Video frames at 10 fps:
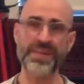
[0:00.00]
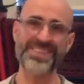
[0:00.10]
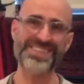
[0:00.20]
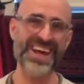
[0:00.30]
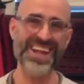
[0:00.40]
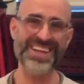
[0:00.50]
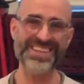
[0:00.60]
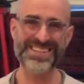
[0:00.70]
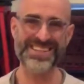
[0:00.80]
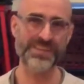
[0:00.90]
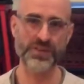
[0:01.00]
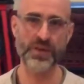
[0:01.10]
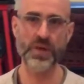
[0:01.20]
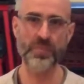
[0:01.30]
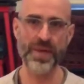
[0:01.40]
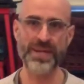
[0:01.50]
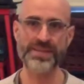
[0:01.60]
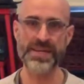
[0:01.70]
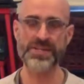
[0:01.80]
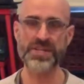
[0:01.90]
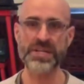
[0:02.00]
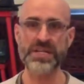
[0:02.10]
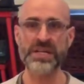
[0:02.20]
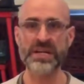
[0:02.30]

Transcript: It's not a difficult meditation.